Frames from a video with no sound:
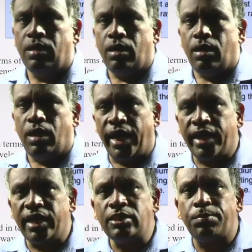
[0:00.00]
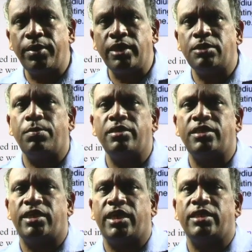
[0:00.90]
Huygens principle
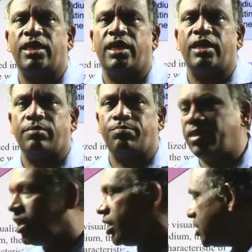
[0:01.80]
states that there is